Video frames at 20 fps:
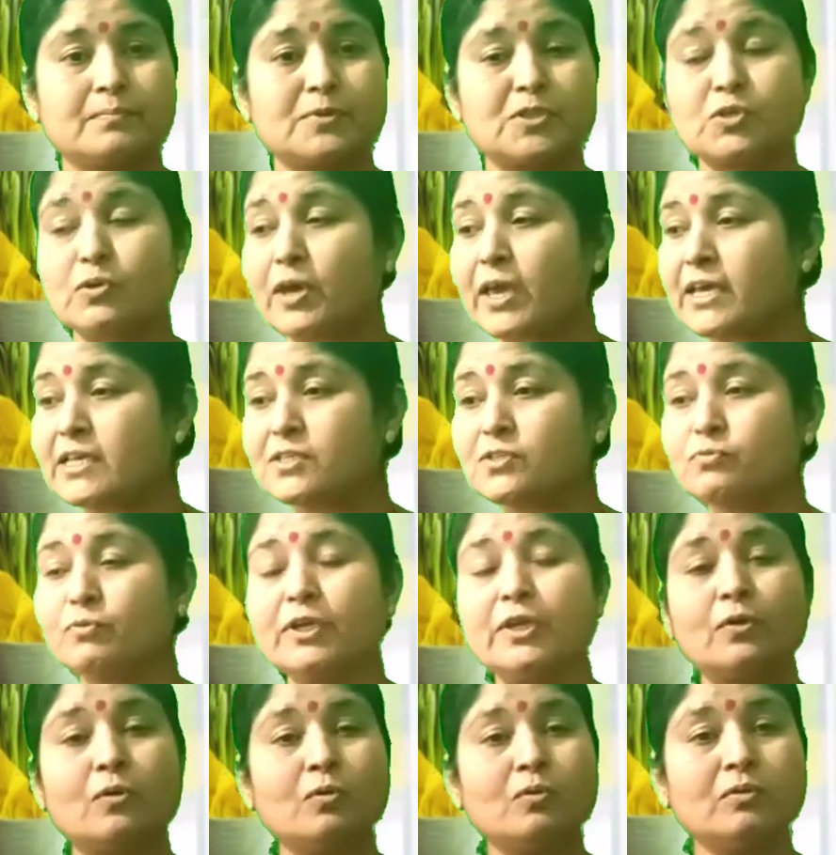So as
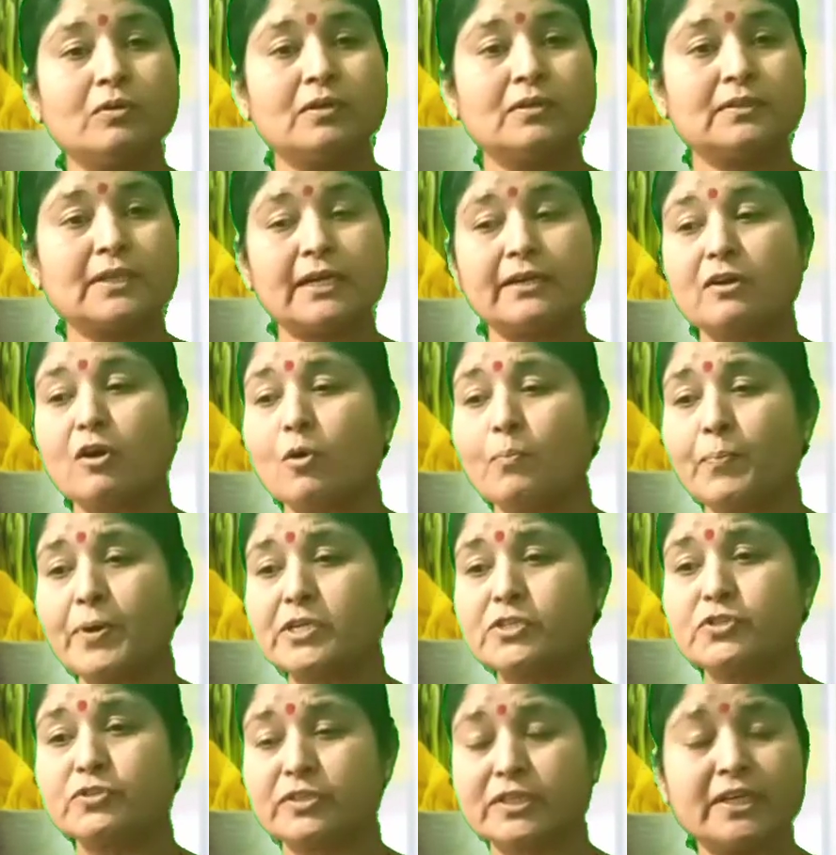we know that
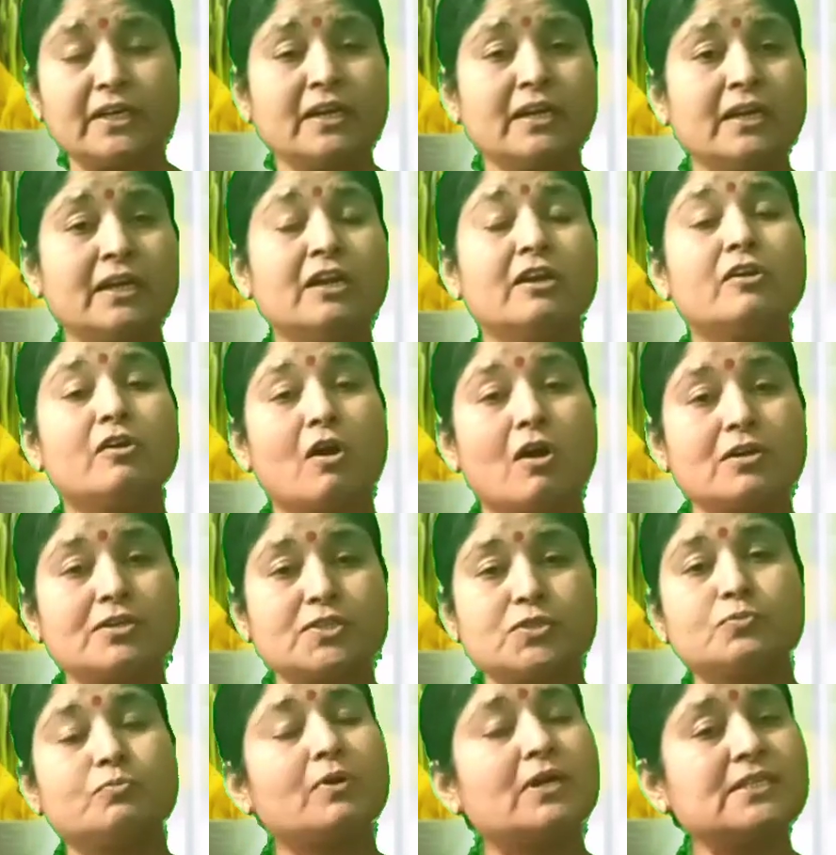opportunity
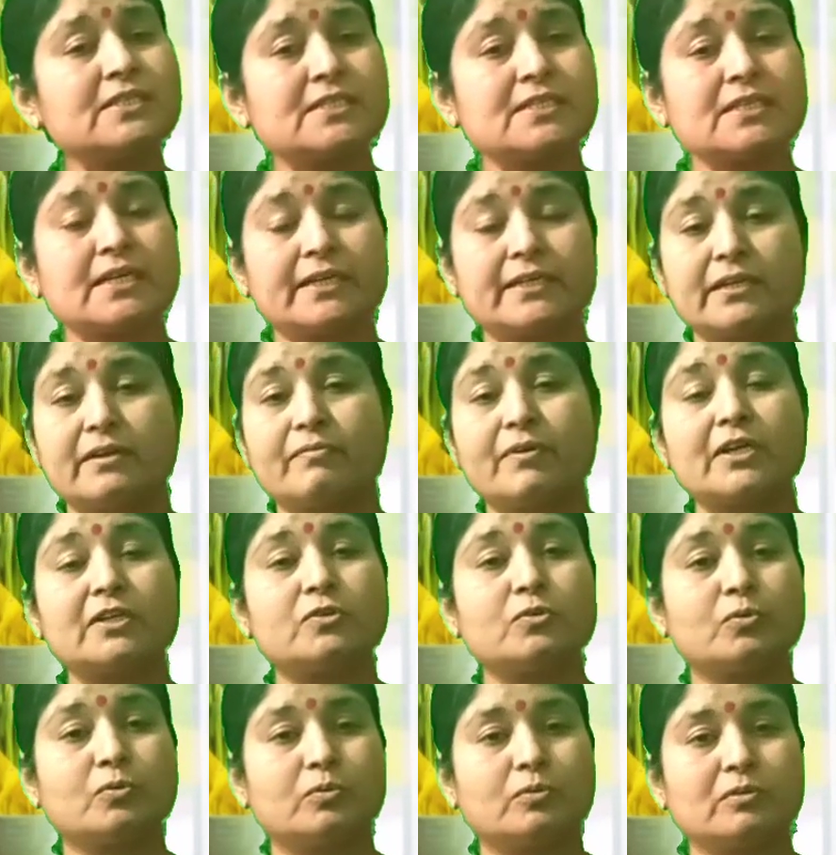knocks once at our
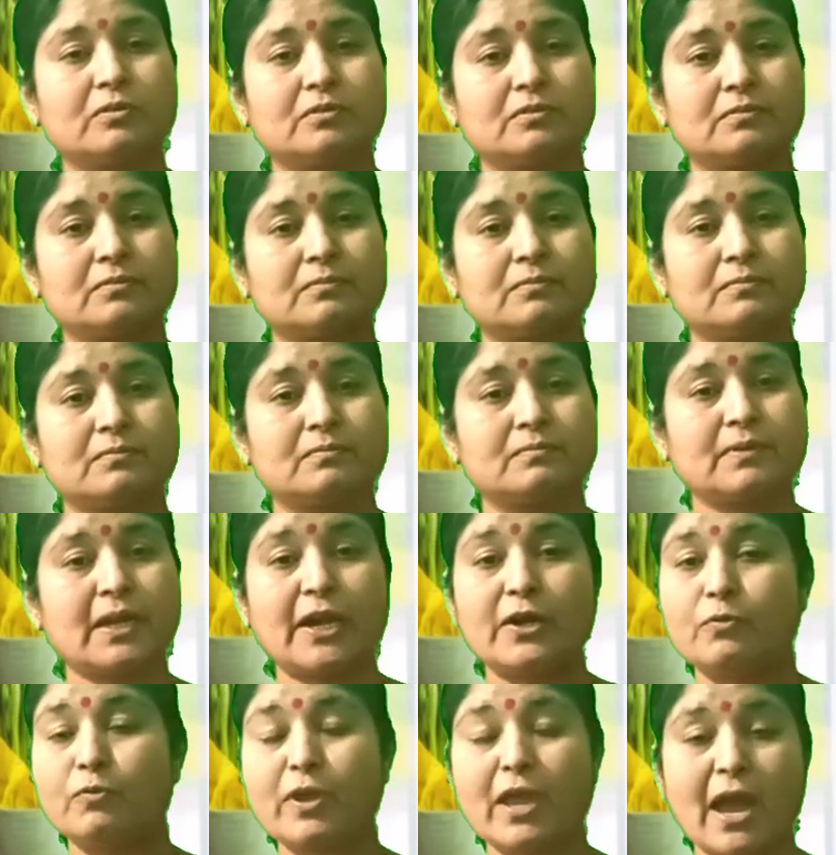door
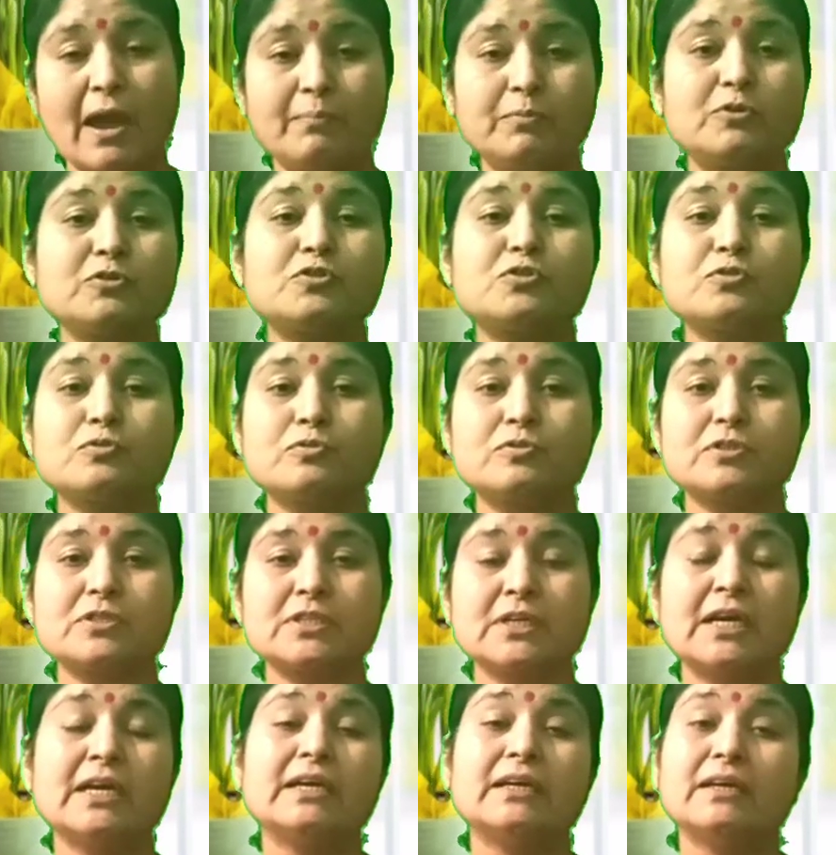and we have to
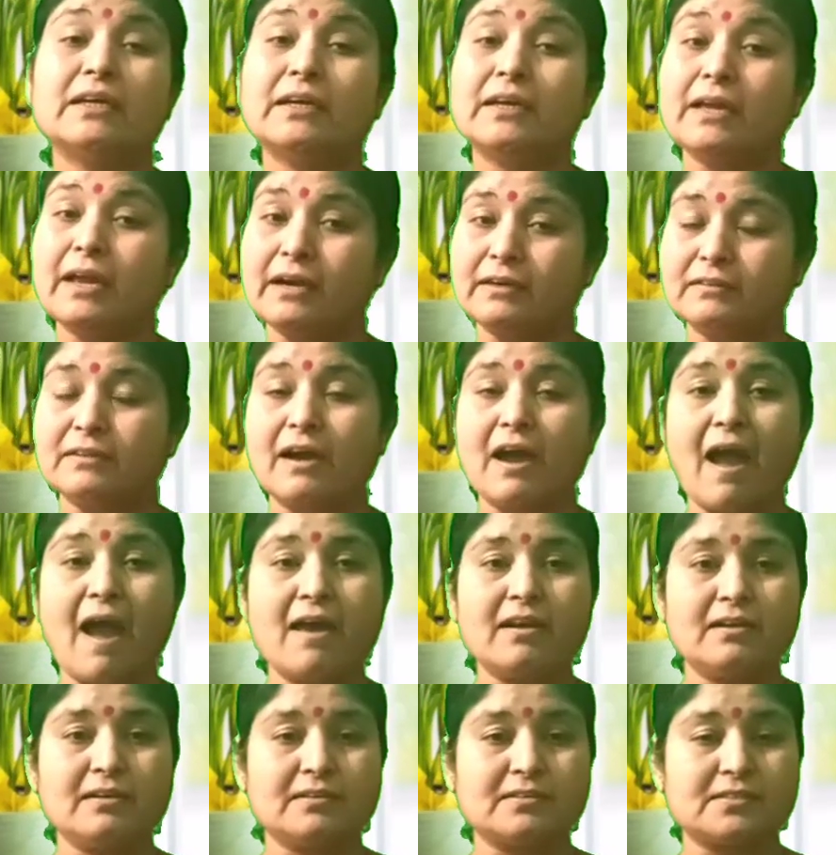choose at the
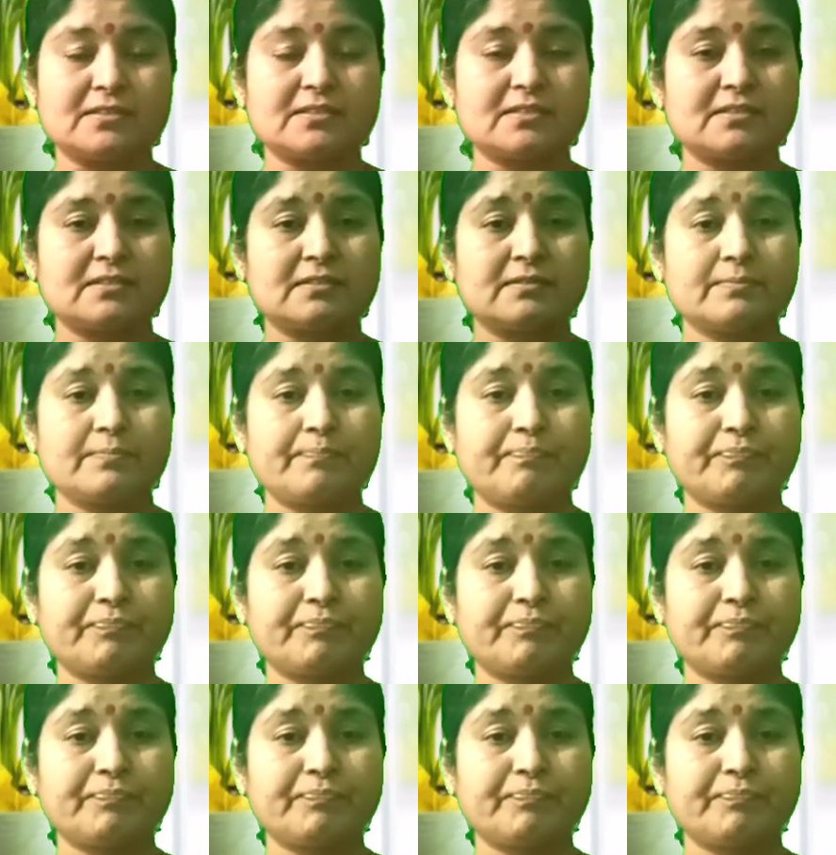earliest.